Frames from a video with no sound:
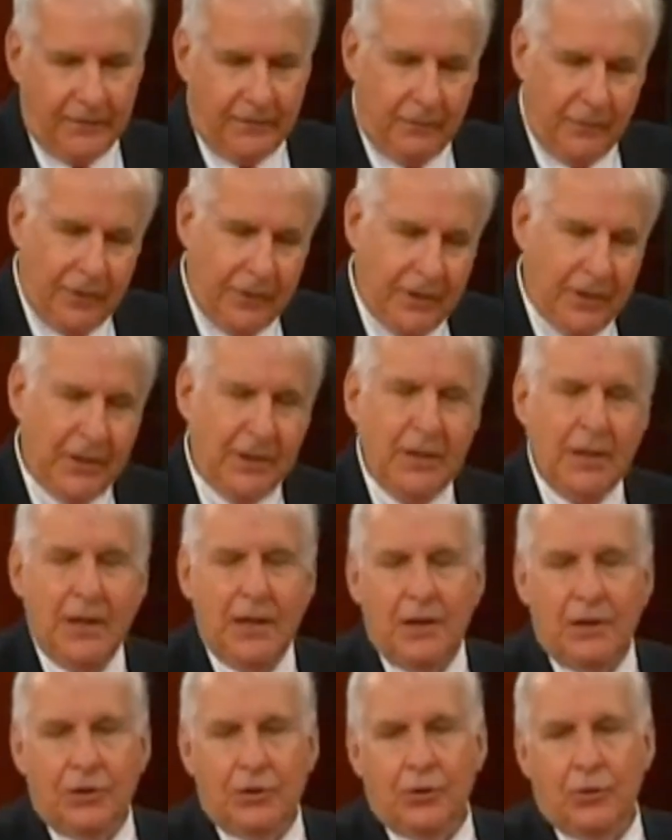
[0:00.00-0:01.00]
If within
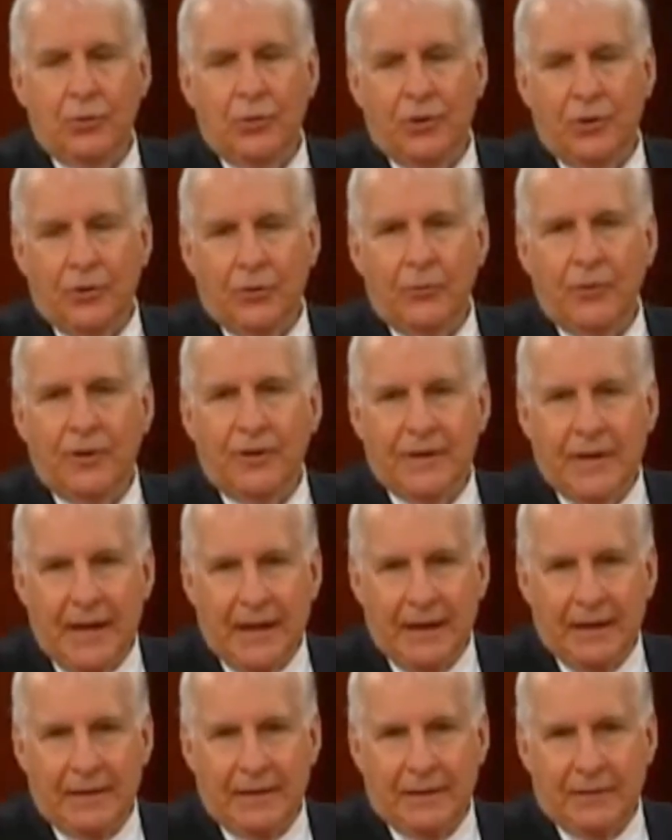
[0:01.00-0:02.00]
2 or 3
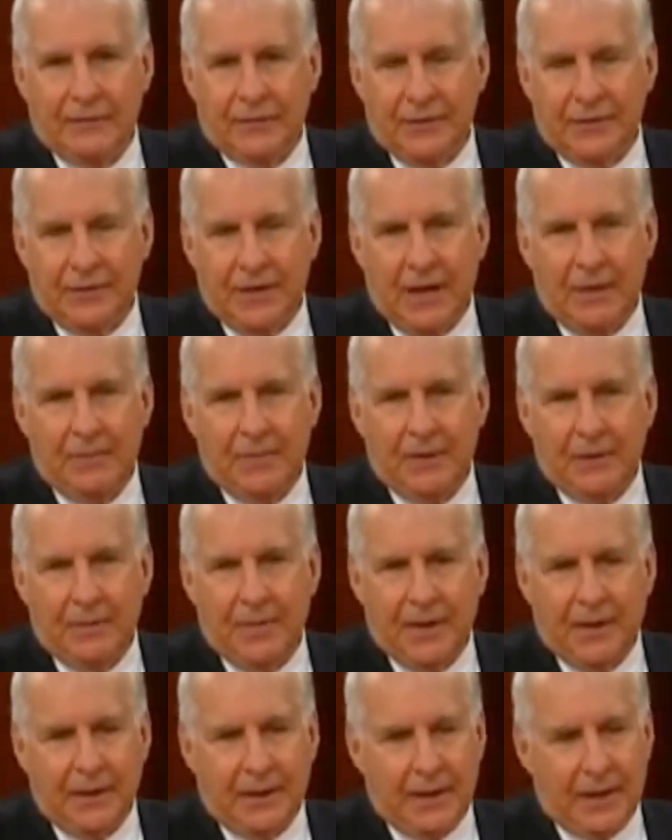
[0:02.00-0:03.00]
days after stopping a
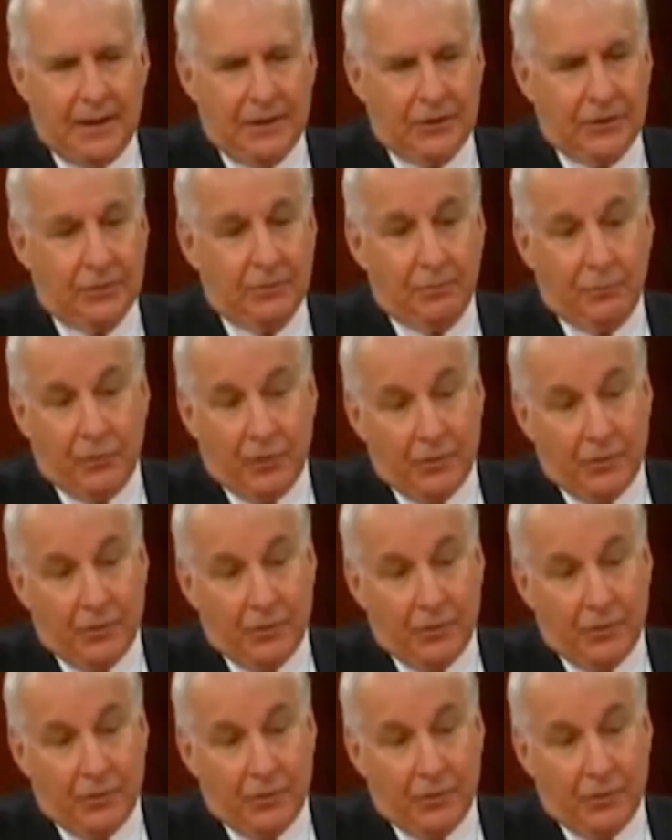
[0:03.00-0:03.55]
medication,